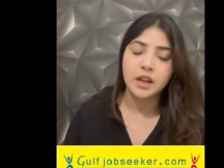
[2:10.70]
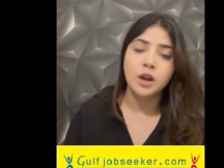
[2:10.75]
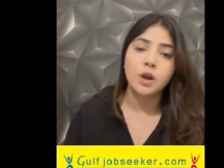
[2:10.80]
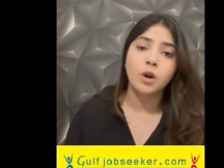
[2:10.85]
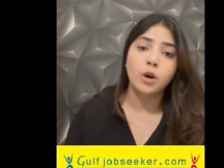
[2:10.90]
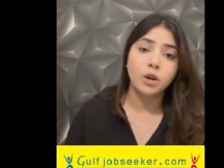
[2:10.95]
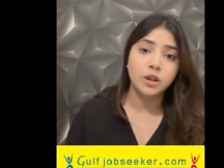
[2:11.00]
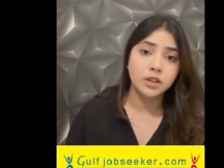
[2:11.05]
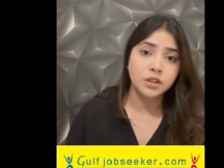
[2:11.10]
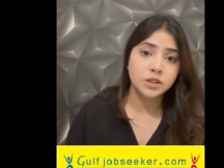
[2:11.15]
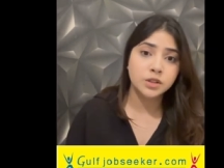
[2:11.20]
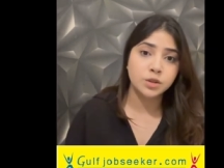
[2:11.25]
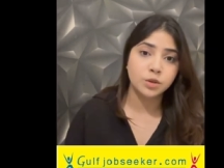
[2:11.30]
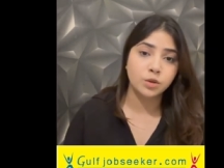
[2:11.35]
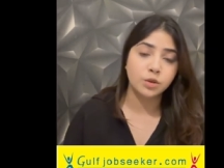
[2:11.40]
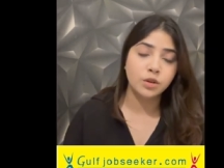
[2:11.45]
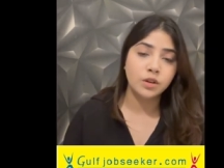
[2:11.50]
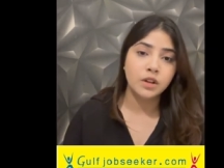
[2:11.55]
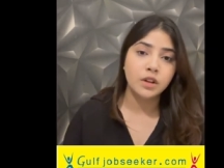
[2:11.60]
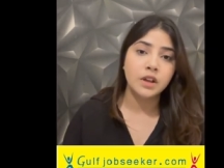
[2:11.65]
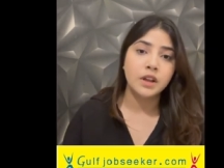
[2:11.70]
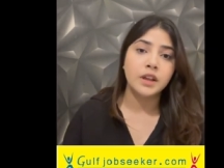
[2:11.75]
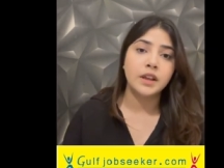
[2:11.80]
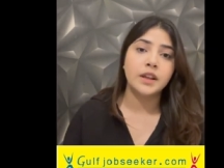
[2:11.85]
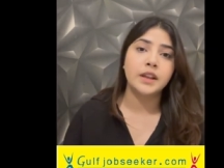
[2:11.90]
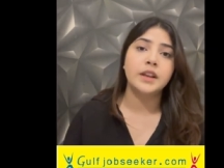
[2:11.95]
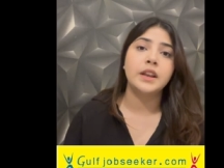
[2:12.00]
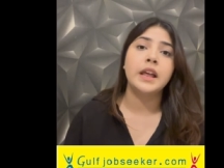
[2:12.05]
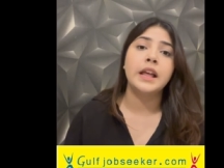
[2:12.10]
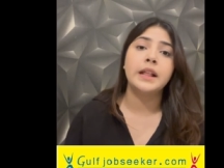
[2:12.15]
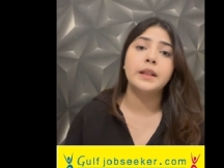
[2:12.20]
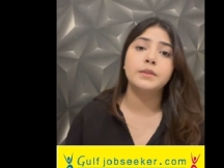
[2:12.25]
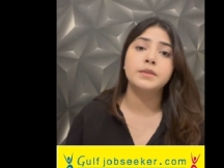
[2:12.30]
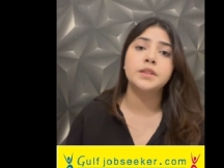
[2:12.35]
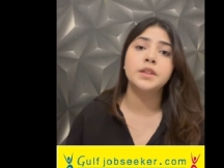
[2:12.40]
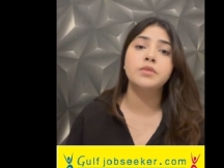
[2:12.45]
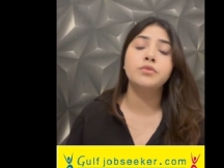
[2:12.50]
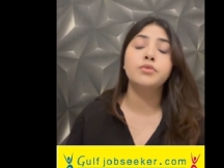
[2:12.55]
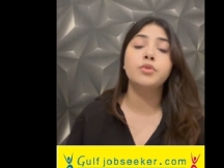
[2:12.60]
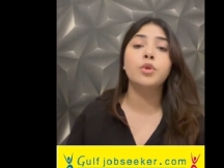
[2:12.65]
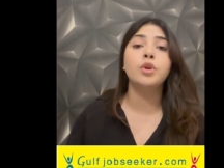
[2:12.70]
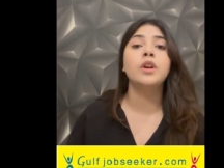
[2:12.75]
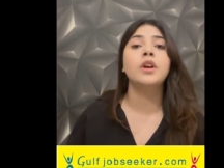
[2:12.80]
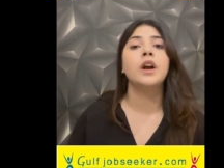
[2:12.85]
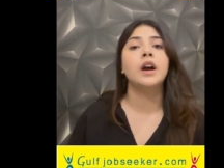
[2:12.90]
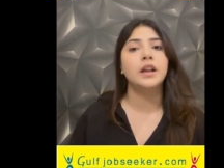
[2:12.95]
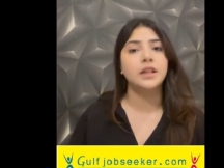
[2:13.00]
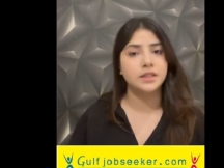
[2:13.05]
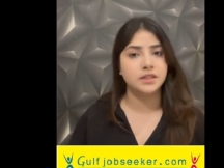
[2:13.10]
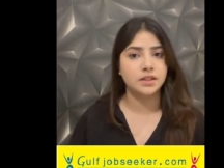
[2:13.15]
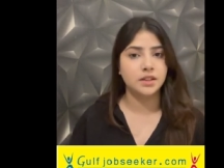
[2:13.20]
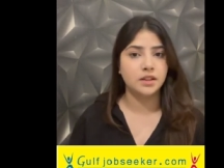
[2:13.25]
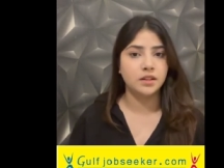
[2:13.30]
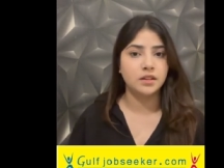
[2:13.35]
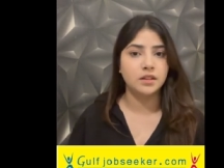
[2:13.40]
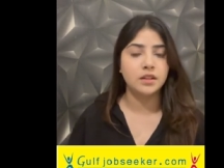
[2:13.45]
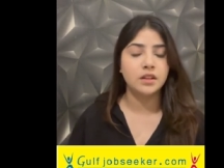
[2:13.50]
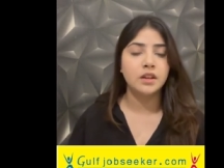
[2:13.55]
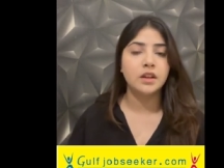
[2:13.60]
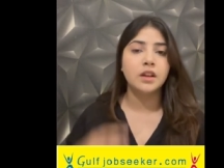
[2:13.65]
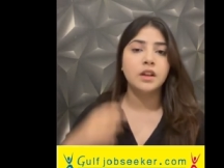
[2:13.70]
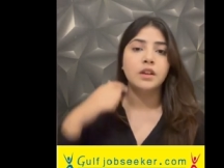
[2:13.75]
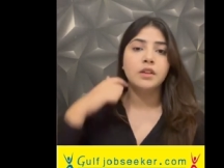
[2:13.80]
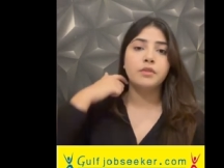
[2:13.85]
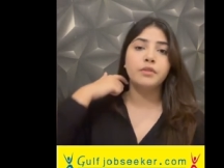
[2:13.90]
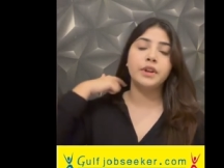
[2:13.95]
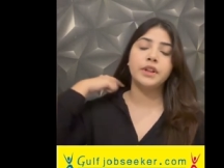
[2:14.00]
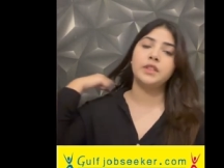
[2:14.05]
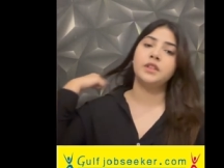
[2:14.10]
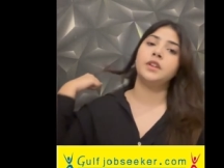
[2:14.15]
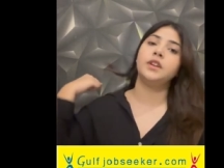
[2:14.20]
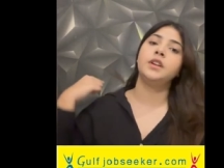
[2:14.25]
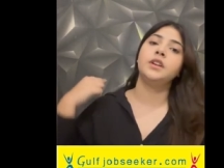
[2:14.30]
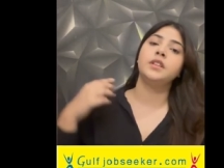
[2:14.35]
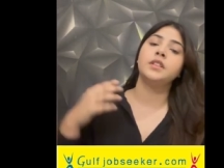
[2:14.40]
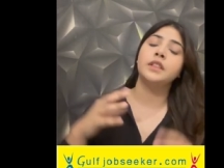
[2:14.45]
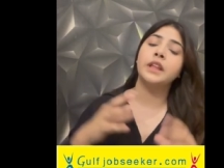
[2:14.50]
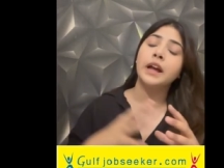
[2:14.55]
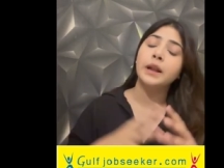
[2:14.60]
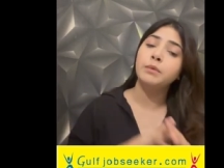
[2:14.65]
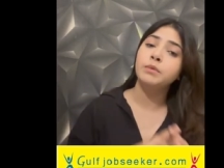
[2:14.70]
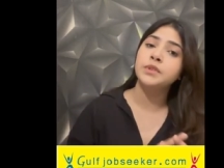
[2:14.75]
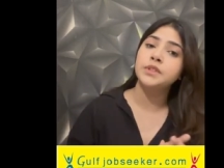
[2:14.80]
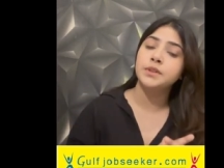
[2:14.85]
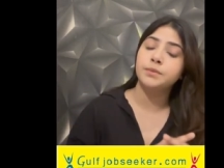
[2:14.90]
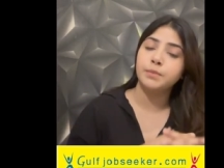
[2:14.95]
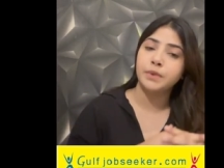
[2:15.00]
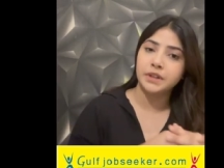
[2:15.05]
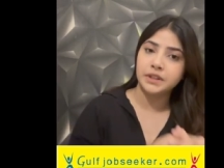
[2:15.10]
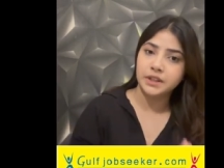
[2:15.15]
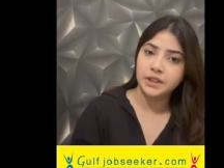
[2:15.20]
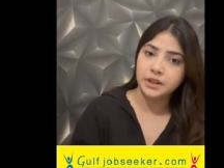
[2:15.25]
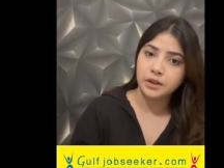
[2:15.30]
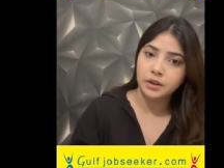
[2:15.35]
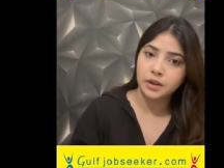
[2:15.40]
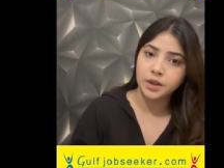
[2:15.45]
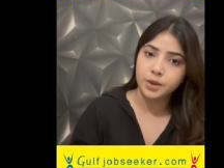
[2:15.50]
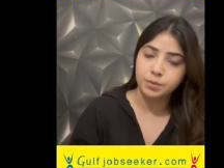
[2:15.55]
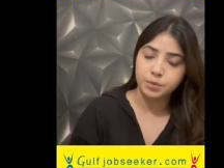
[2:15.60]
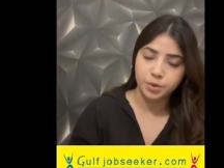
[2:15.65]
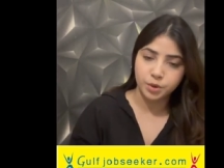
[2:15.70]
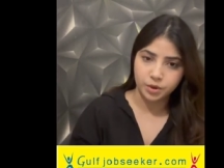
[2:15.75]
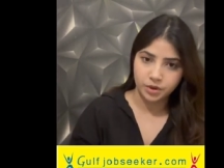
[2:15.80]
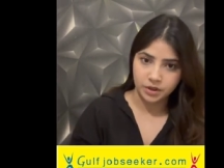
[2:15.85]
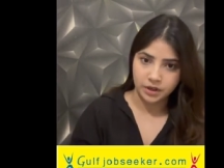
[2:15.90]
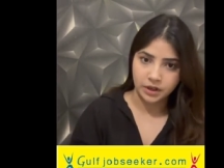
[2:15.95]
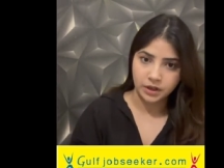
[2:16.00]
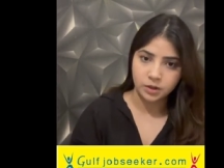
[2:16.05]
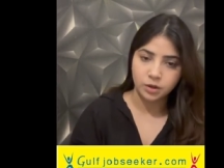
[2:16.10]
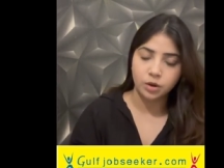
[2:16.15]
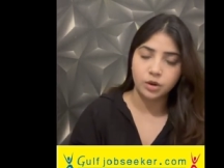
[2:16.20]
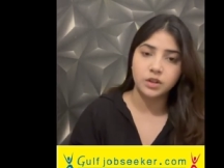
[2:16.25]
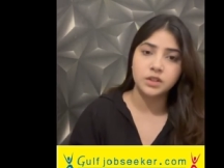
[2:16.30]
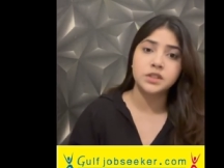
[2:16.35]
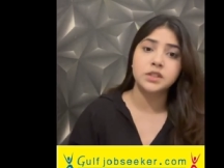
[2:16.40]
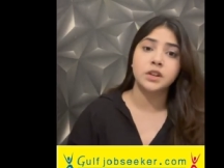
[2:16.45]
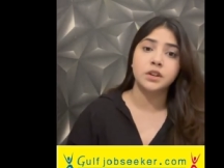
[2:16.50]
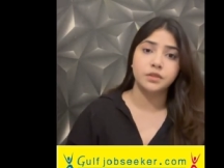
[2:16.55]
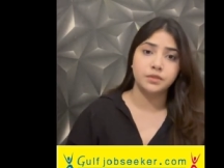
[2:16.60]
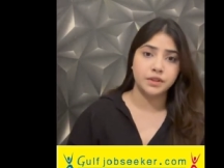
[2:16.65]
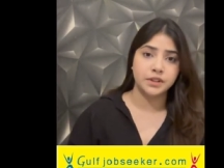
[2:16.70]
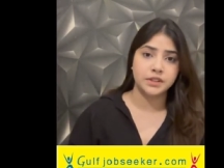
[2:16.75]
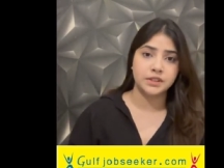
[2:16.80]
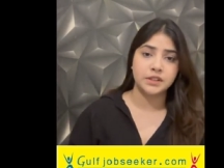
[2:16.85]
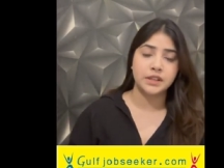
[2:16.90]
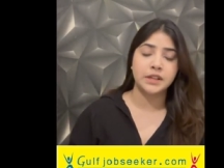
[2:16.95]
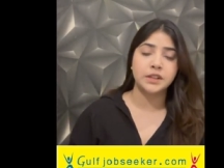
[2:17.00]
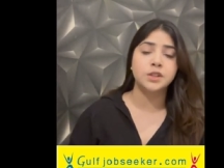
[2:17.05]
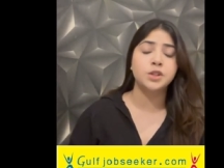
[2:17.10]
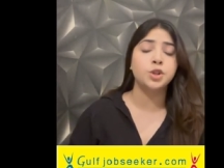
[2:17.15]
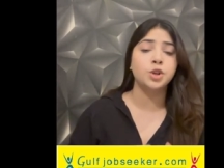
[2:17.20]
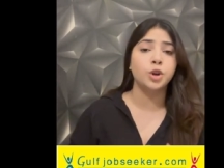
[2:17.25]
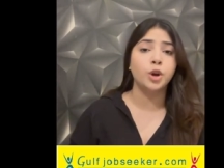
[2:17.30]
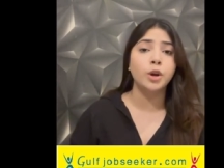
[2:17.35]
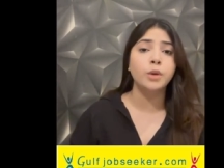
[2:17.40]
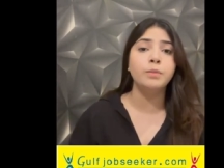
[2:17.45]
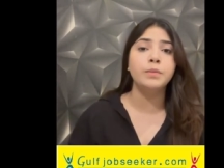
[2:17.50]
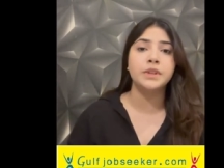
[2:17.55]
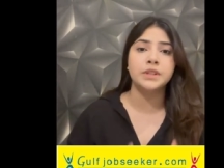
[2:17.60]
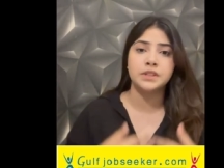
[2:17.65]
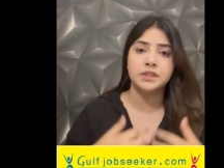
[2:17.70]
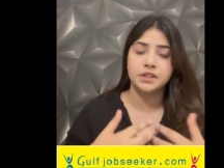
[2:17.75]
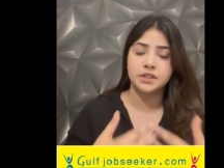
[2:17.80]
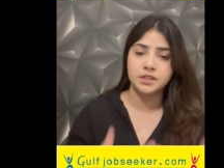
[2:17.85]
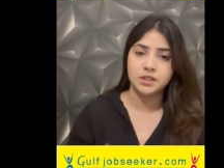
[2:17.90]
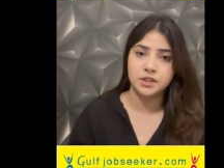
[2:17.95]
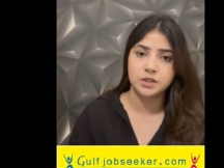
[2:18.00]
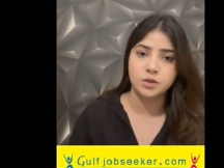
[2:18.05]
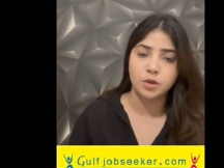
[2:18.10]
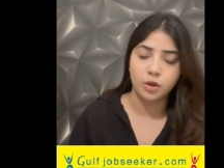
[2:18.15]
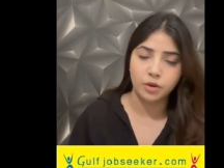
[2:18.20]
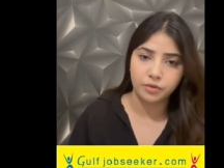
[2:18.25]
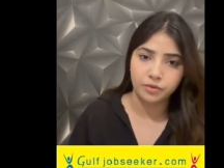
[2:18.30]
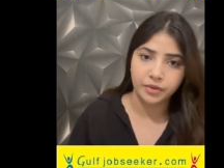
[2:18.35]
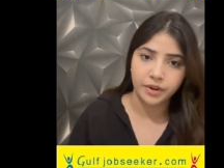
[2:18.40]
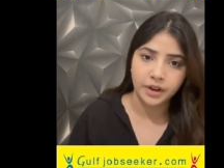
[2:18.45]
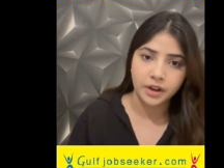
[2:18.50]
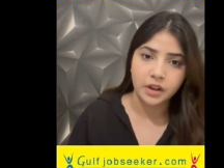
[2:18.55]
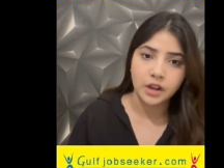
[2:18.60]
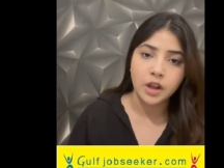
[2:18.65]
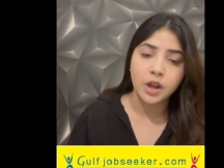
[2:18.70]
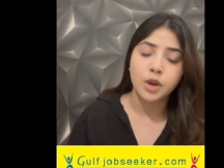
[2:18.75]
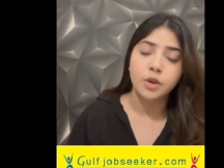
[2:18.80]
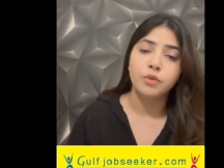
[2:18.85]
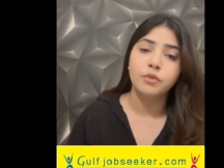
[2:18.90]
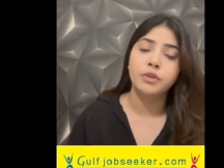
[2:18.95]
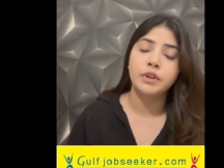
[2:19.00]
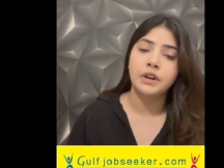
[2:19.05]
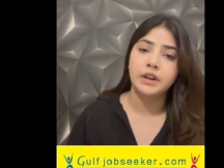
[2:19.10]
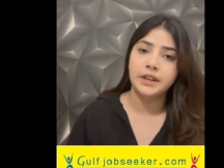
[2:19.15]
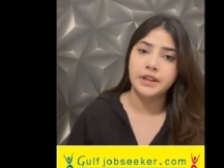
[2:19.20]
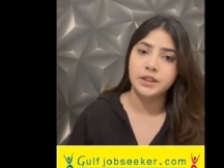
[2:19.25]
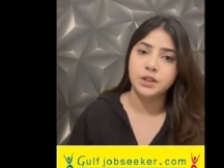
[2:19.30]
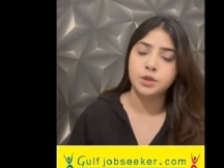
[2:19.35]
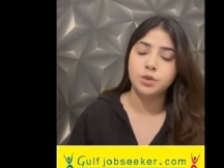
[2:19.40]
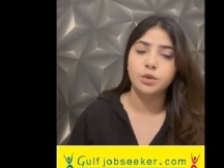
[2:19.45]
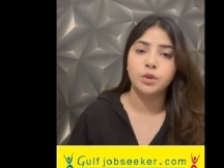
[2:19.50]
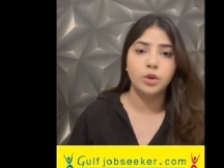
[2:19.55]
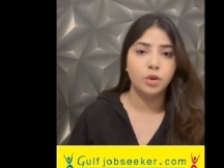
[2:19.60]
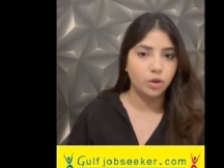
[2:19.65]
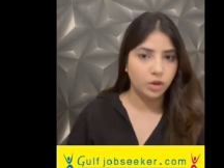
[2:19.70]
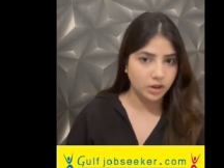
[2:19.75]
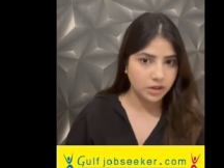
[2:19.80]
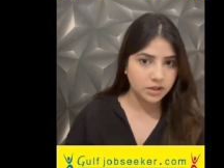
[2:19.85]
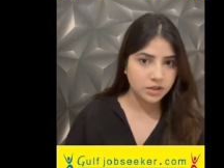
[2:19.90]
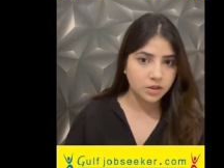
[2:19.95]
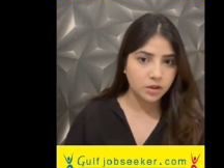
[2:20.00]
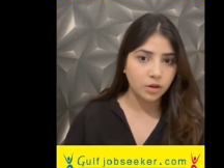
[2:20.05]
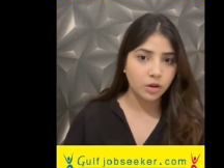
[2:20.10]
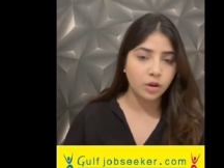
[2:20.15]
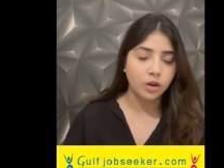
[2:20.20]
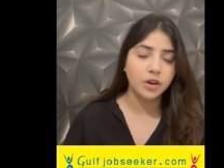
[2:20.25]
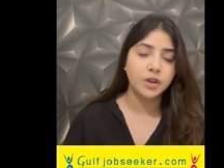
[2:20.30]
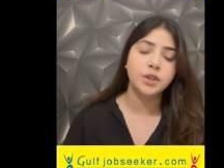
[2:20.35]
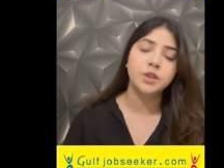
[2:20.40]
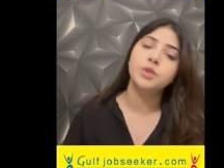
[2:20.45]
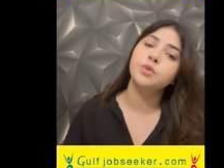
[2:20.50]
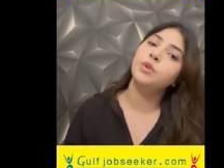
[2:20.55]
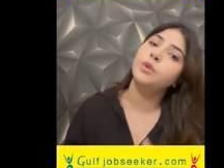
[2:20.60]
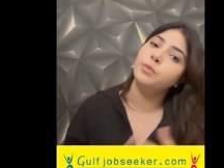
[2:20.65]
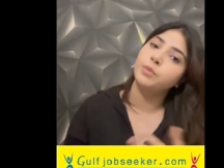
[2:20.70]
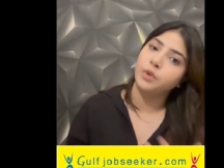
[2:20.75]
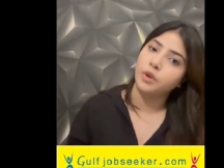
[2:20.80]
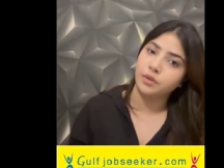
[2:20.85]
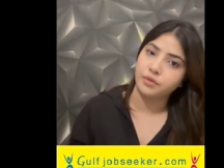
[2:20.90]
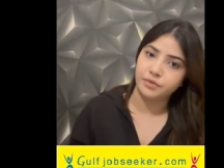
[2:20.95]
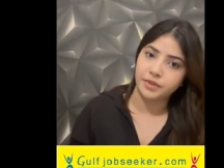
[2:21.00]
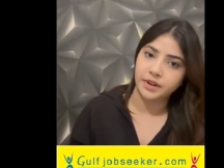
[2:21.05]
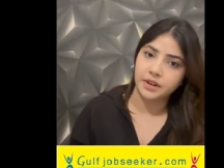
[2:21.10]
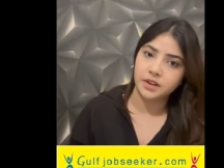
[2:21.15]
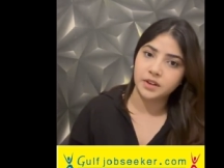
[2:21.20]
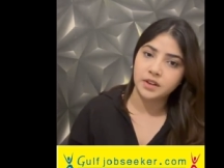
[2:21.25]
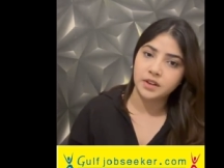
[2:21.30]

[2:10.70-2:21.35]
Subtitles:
Also, it helps in forecasting whether that particular product or service that your business is offering will lead to a loss or to a profit.